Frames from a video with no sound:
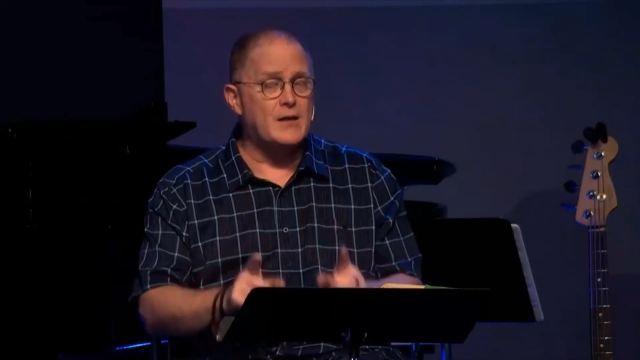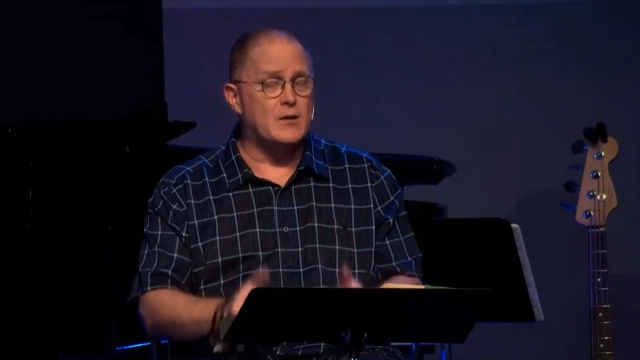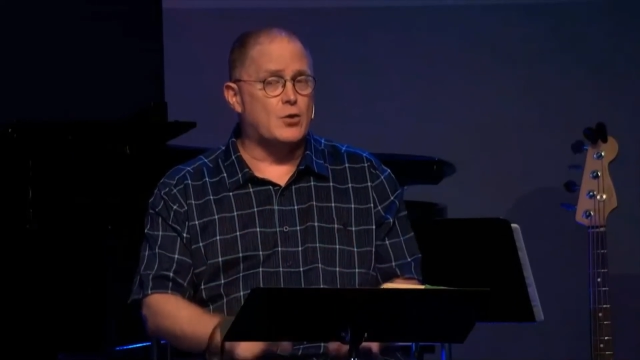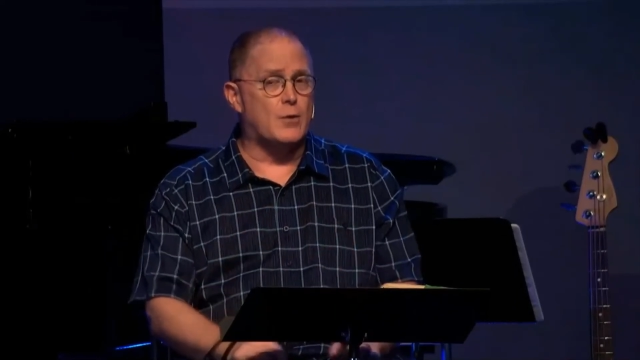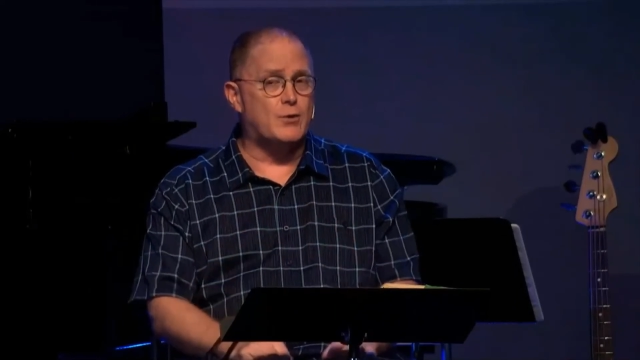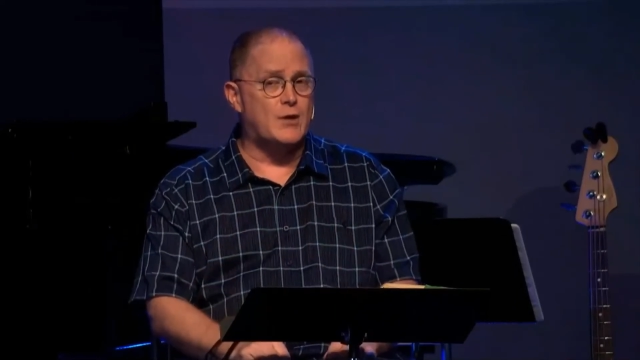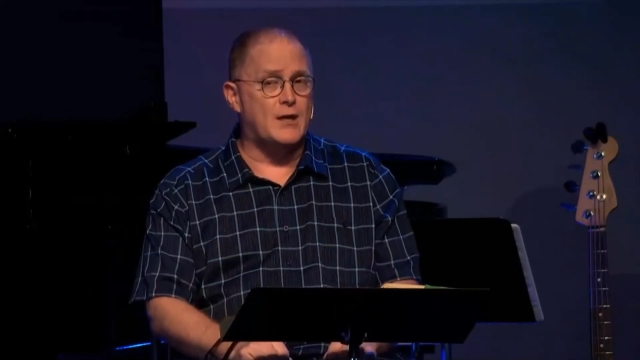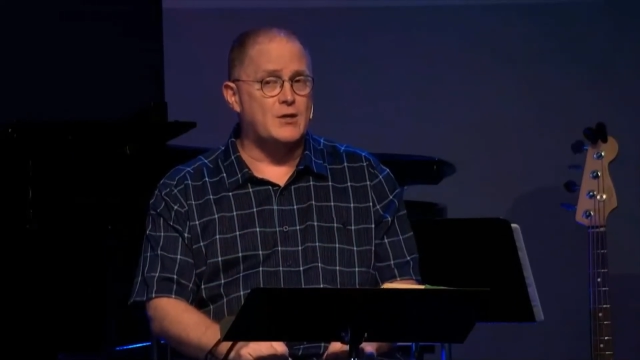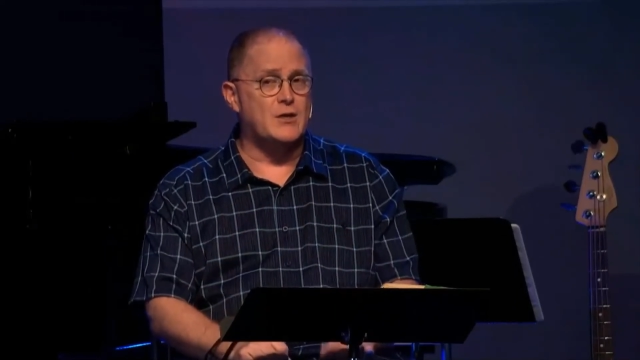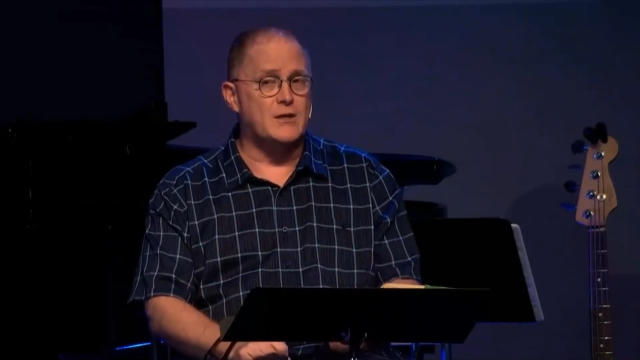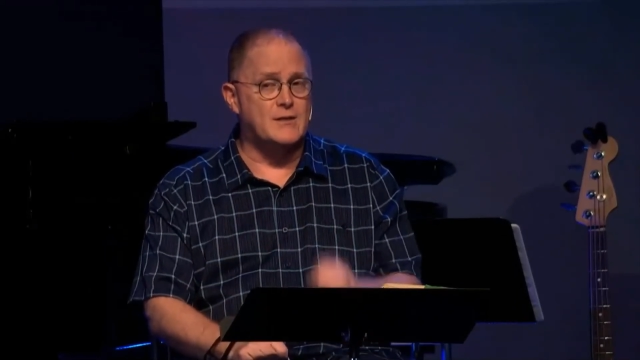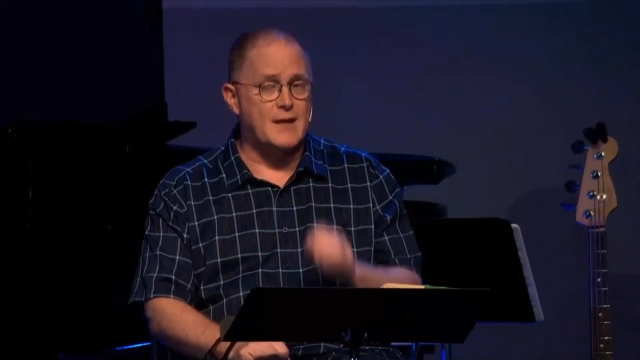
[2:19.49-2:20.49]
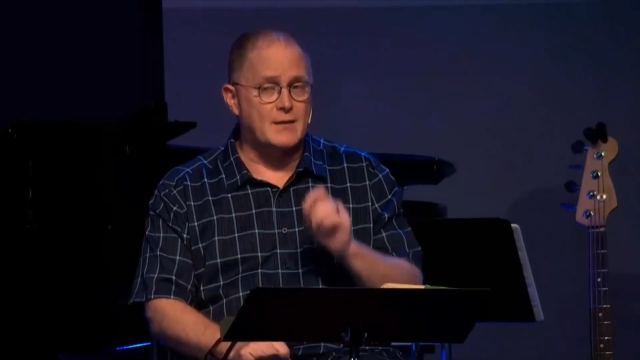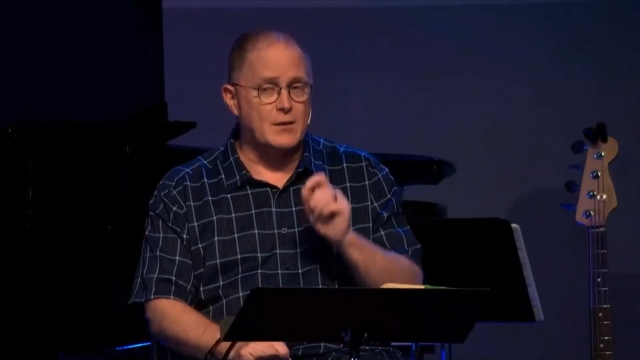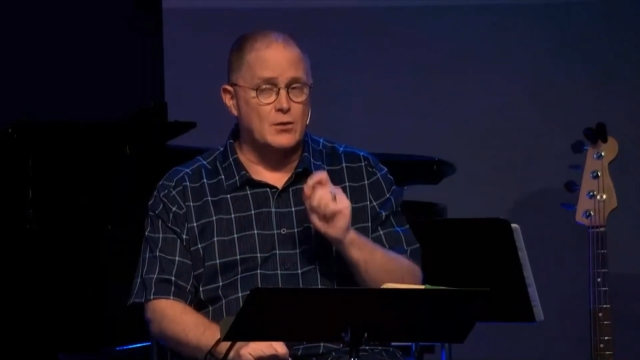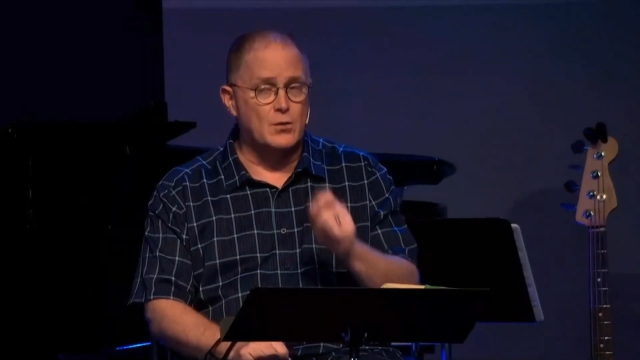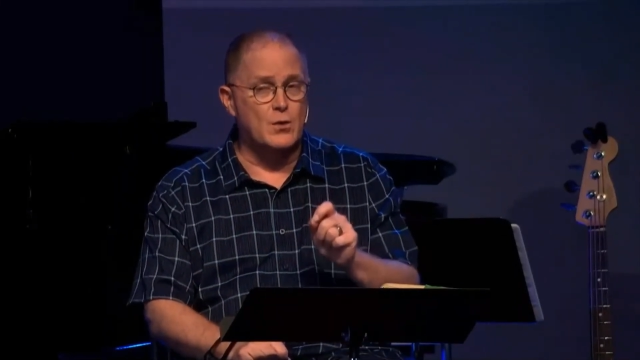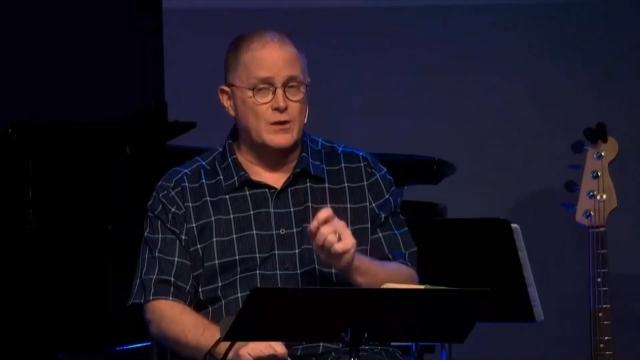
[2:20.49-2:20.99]
interpretation is that the
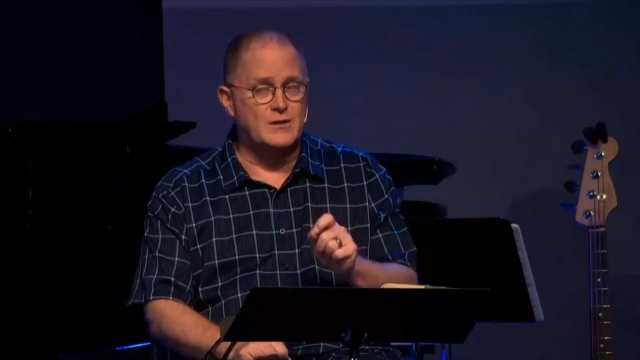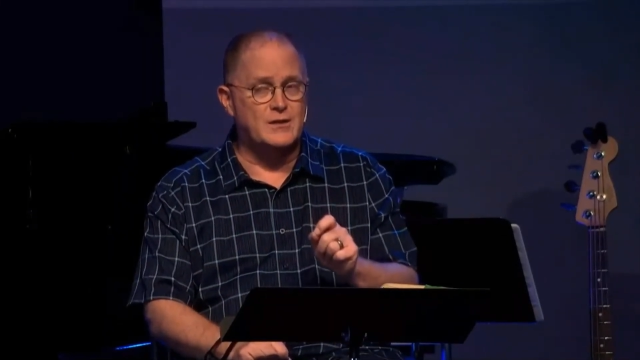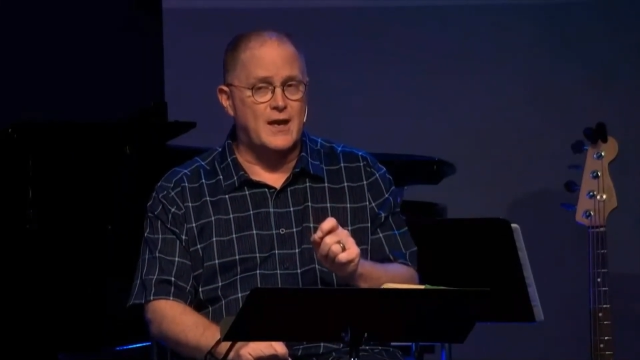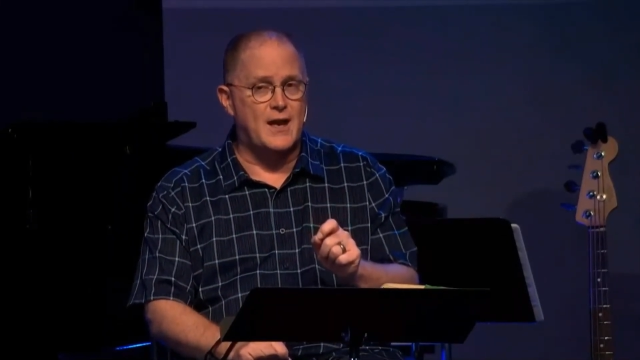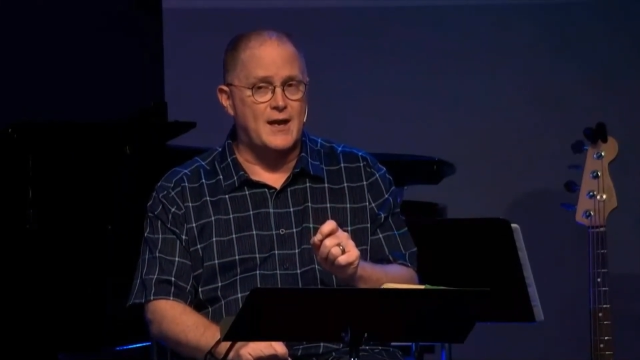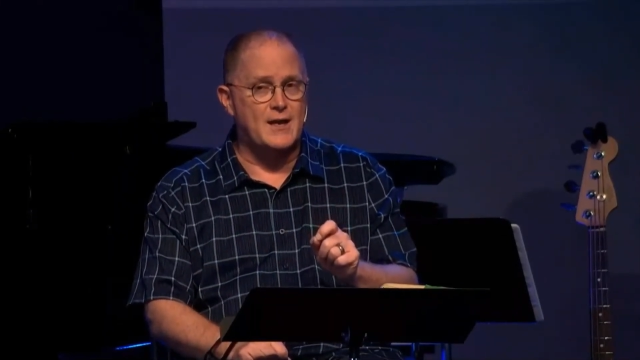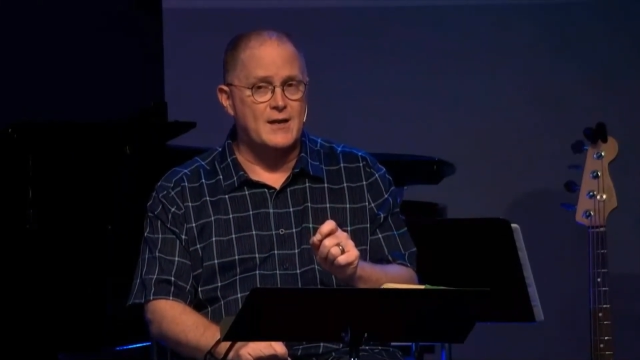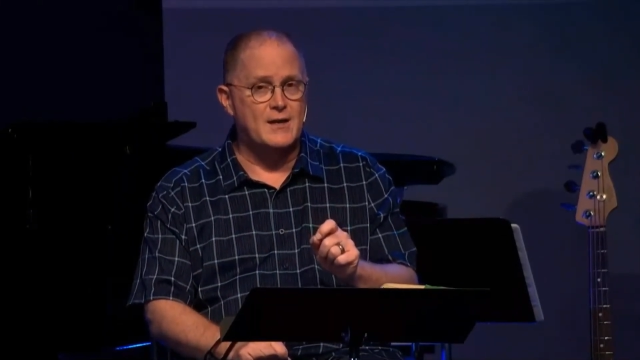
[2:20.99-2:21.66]
Lord's Day